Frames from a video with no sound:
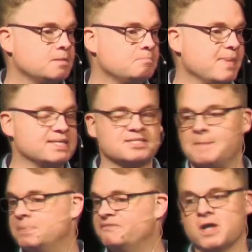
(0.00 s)
messed
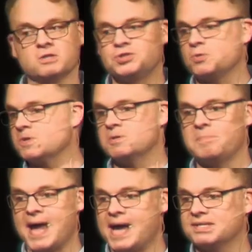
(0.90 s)
up and fallen short in the
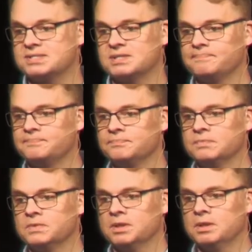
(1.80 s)
past.
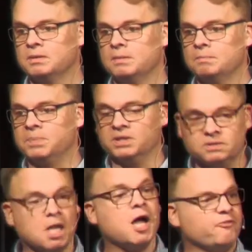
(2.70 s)
But
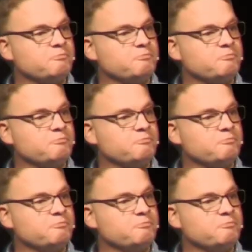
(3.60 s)
love